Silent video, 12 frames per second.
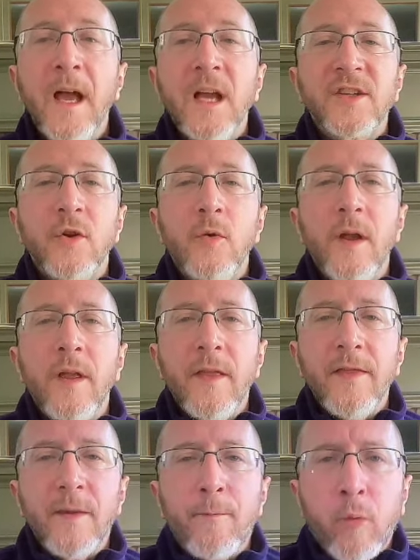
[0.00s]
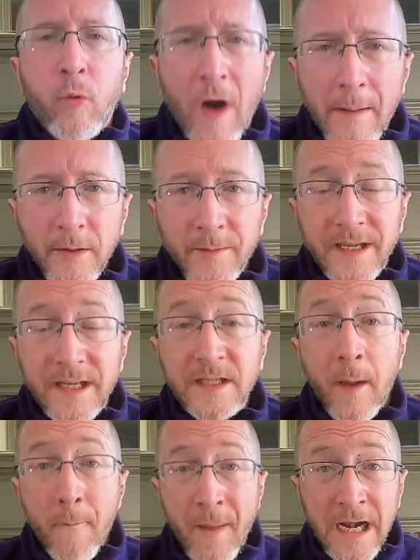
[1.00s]
So the problem is
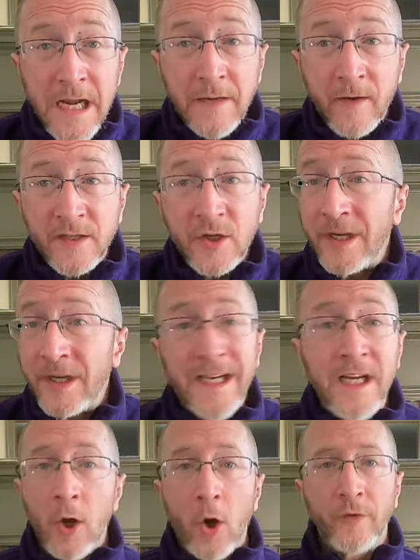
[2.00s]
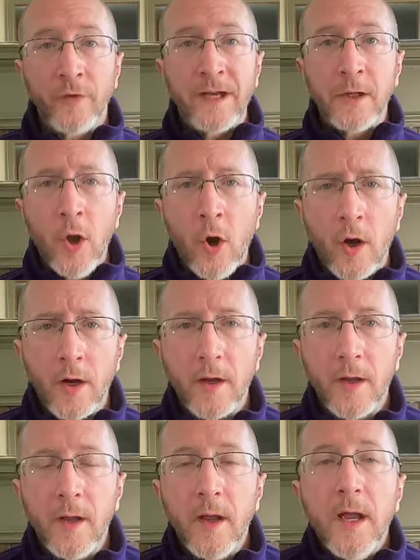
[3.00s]
many of us are eating all day long.
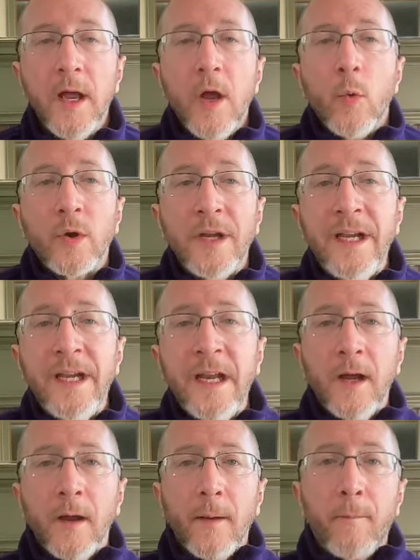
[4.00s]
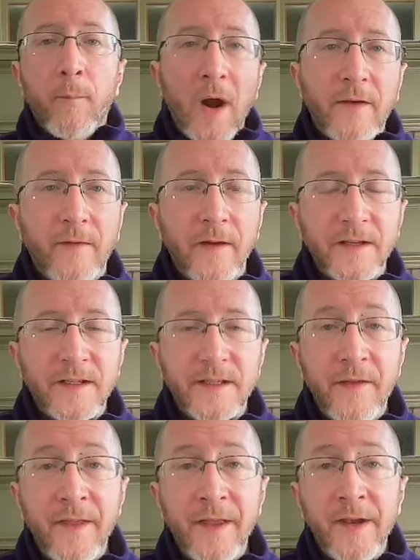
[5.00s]
We're eating breakfast
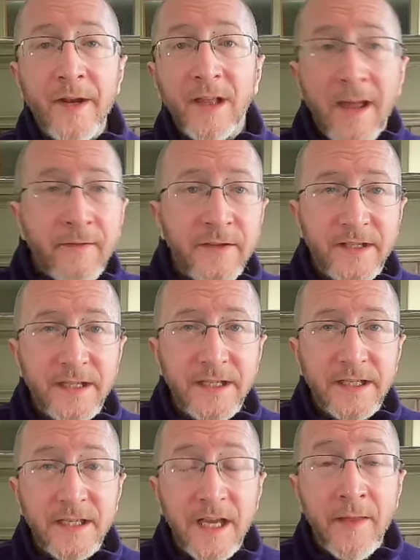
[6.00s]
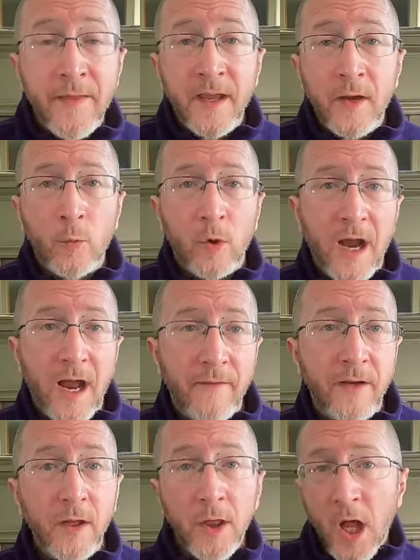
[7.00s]
and then 11sies, and then we're
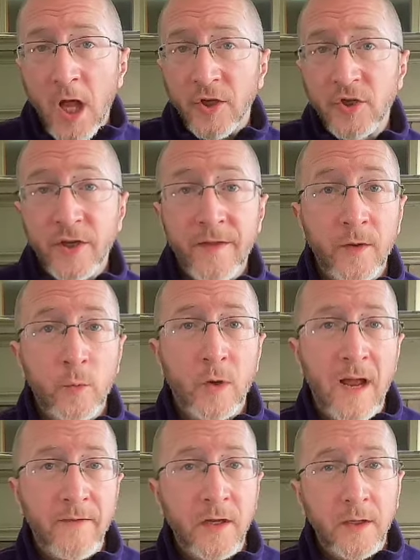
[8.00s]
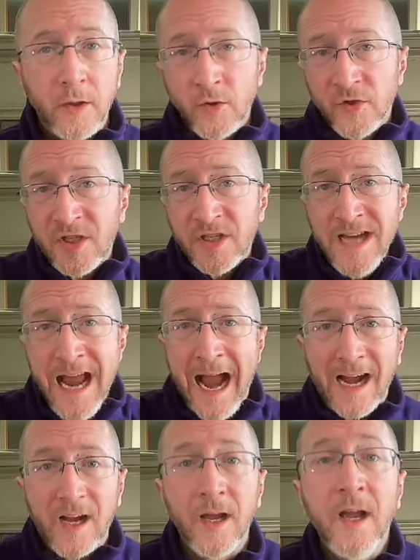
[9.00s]
having lunch, and then we're having a little
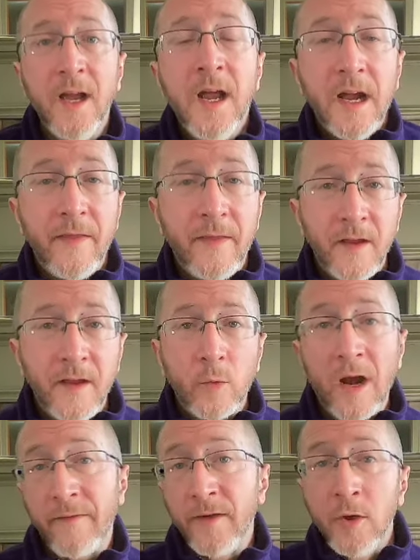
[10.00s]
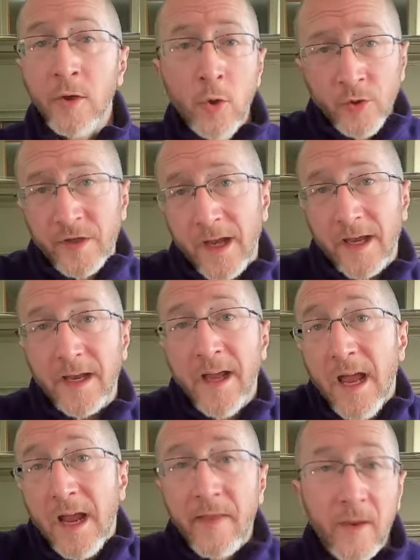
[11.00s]
snack, and then we're having a goûte,
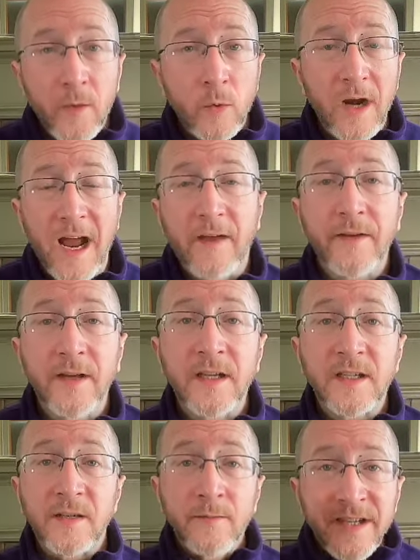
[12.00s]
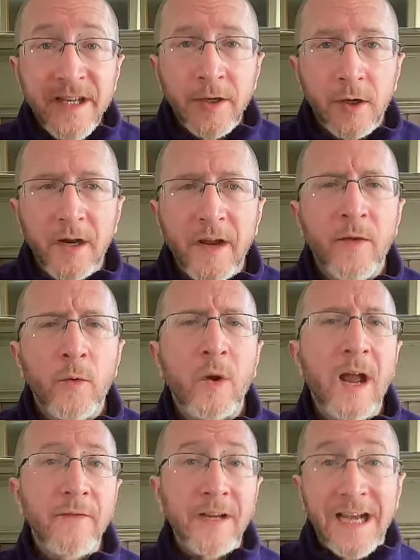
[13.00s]
and then we're having some dinner, and then we're
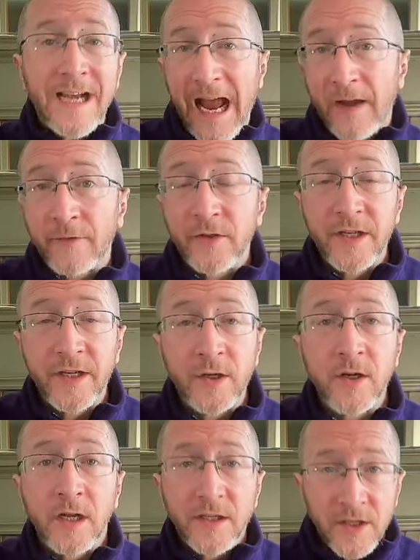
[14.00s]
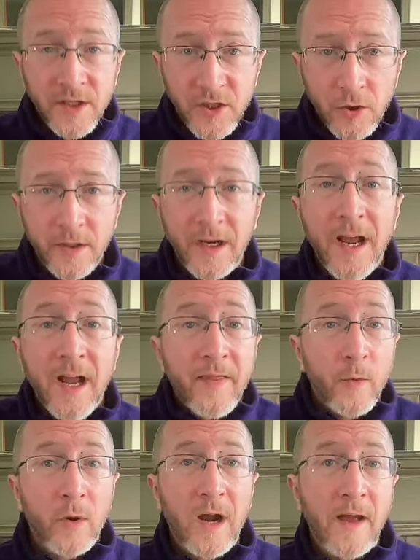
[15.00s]
having an after dinner dessert,
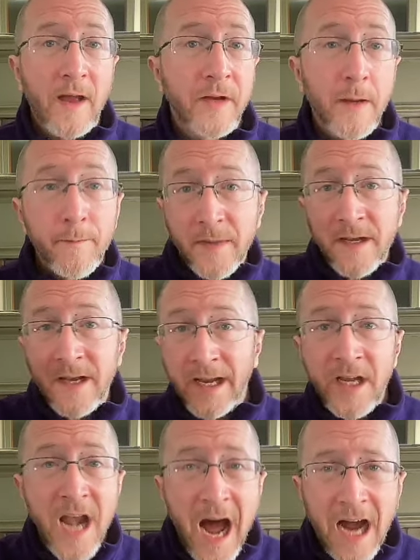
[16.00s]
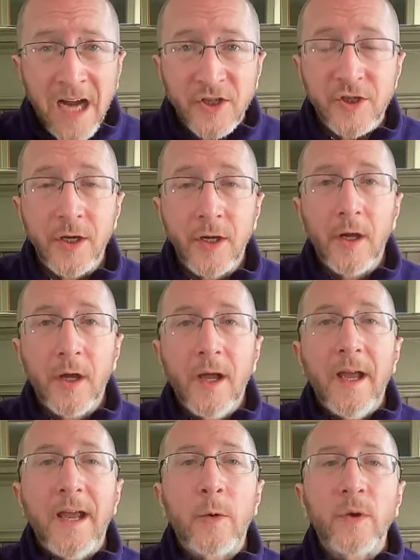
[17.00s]
then we're having a midnight nosh,
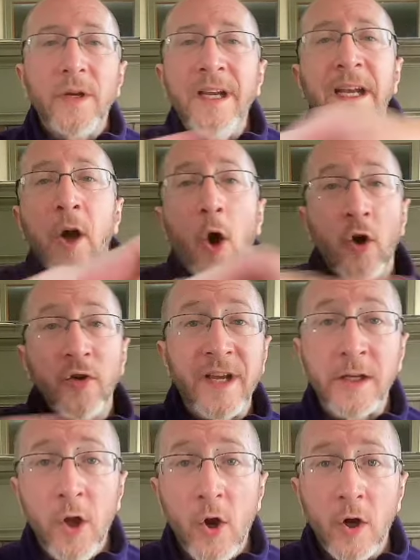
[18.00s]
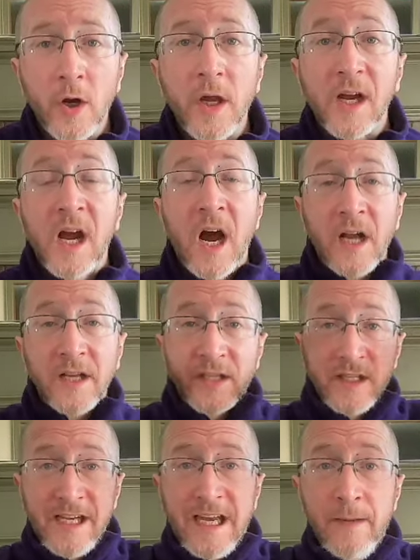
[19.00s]
and we're eating all day long,
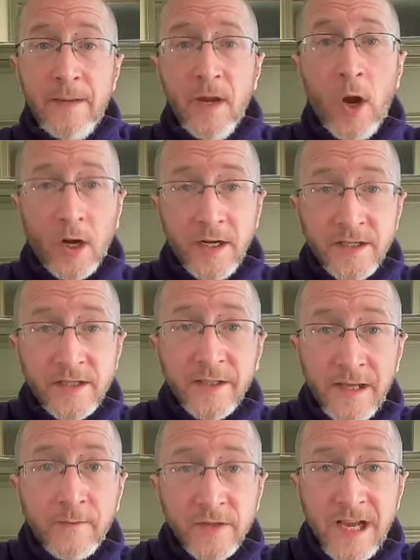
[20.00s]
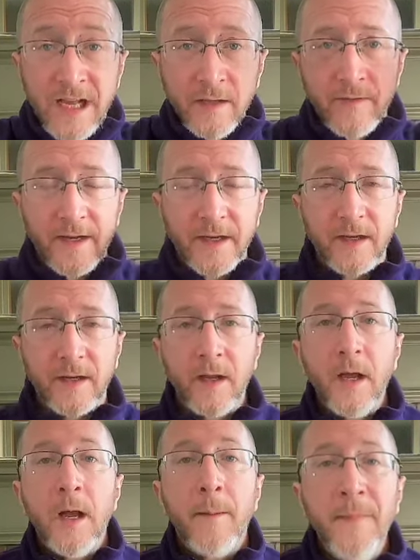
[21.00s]
constantly keeping our insulin levels elevated,
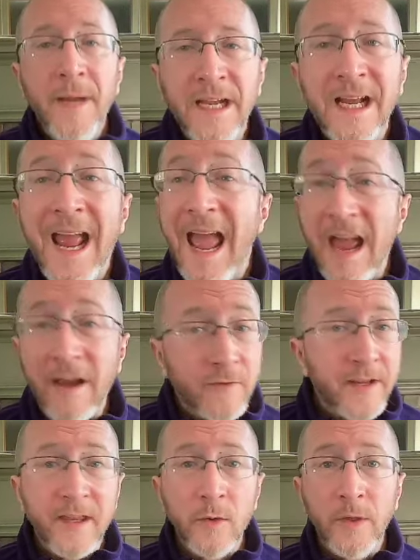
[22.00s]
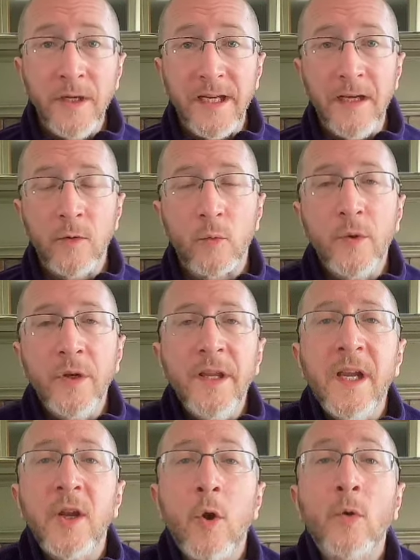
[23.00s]
meaning everything we eat really
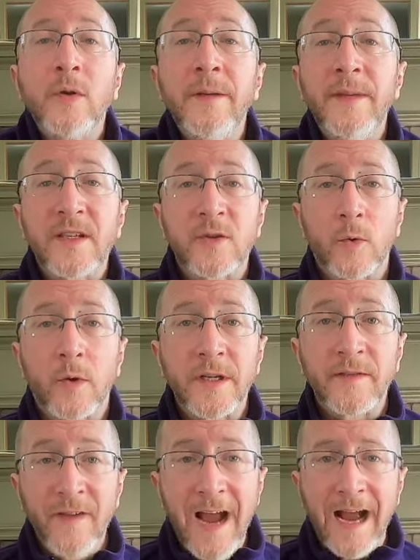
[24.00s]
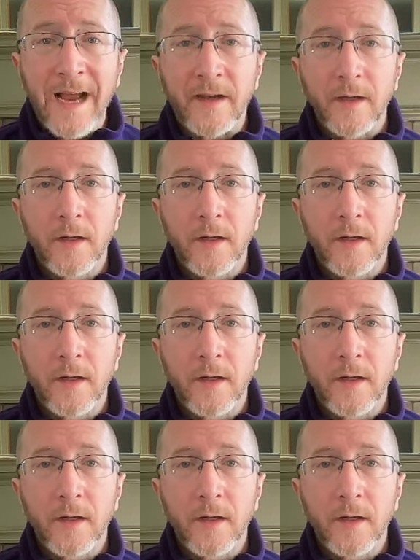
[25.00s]
can only be stored as fat.